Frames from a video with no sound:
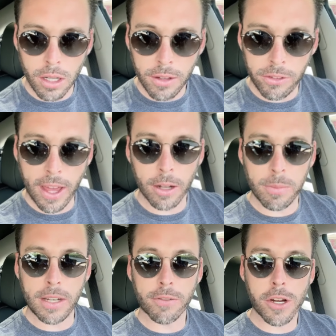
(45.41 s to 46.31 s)

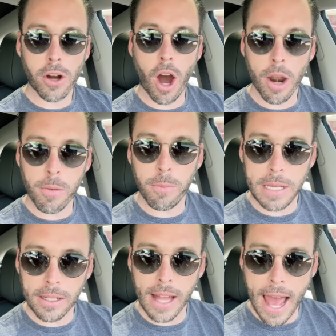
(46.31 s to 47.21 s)
settlement for your
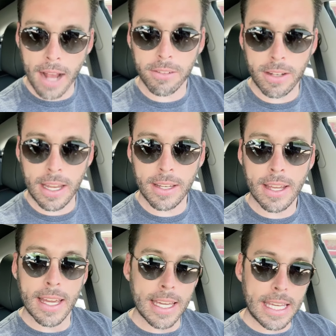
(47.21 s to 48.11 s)
automobile accident,
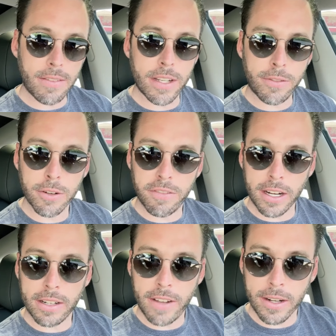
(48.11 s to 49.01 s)
even if you're
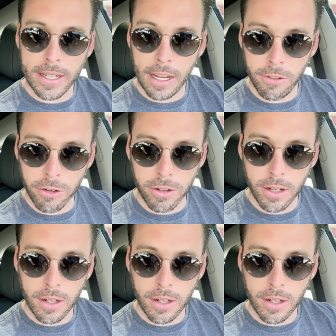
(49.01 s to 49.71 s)
very, very injured.